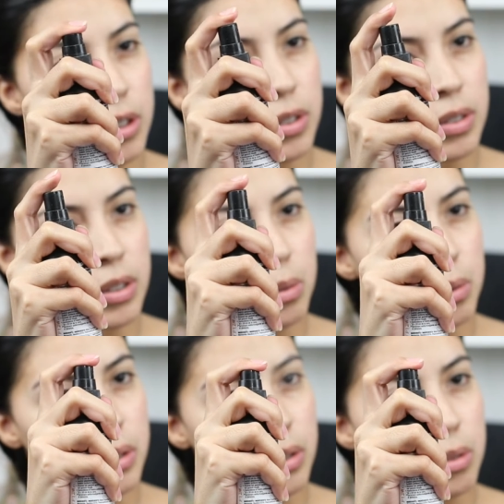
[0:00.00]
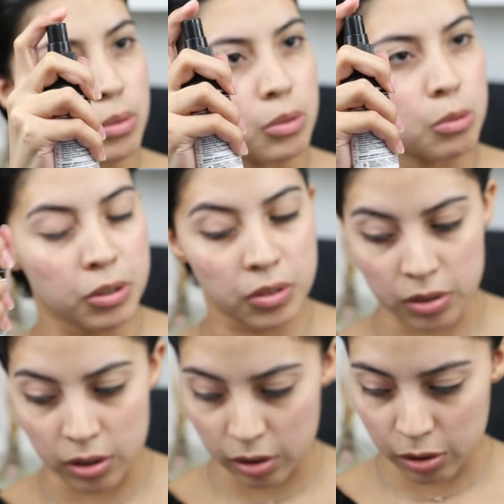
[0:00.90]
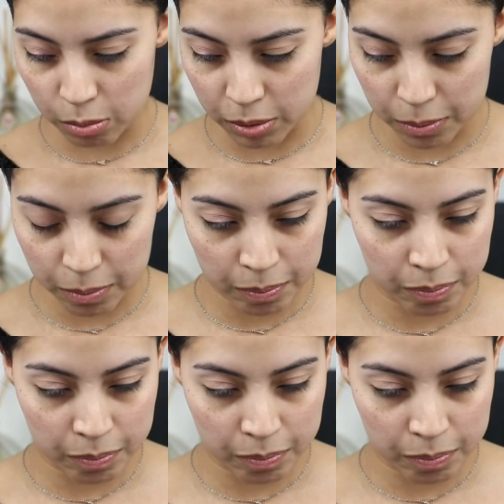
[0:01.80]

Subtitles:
We're just going to spritz it on a little bit.